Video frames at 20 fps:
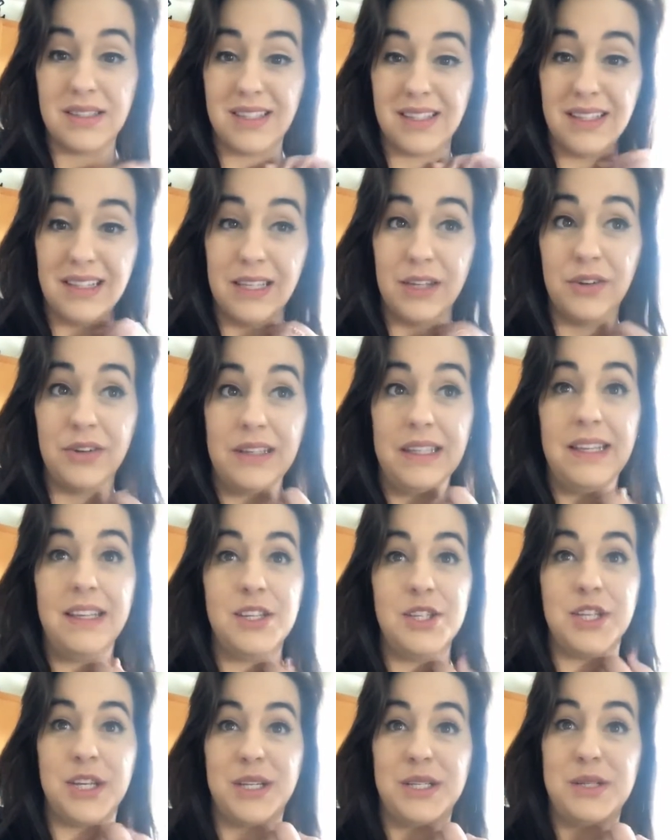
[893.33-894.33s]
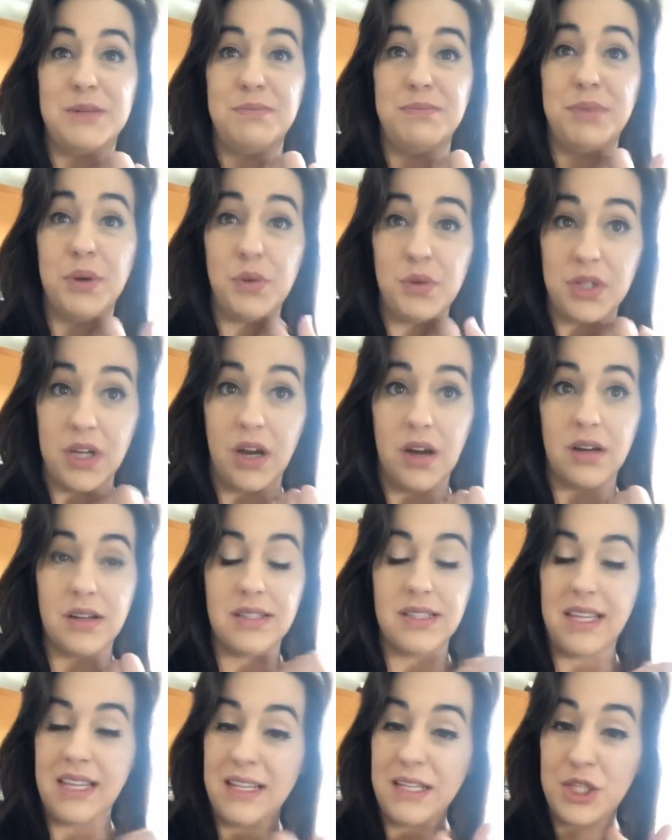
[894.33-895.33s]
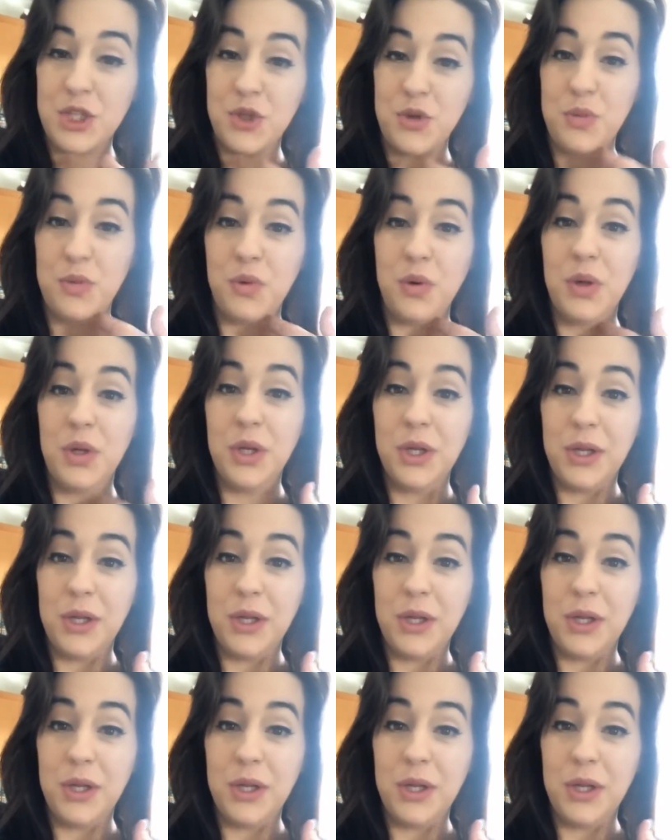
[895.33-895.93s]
They literally injected Botox into